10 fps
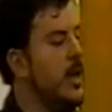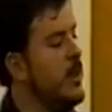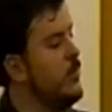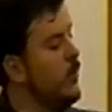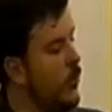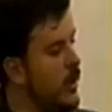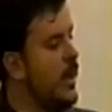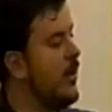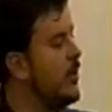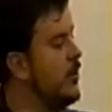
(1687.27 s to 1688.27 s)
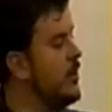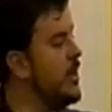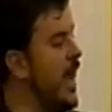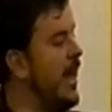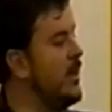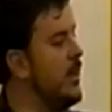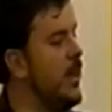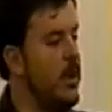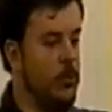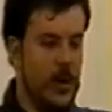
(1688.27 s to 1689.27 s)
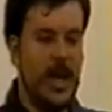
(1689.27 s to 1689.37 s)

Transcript: is when one character is acting and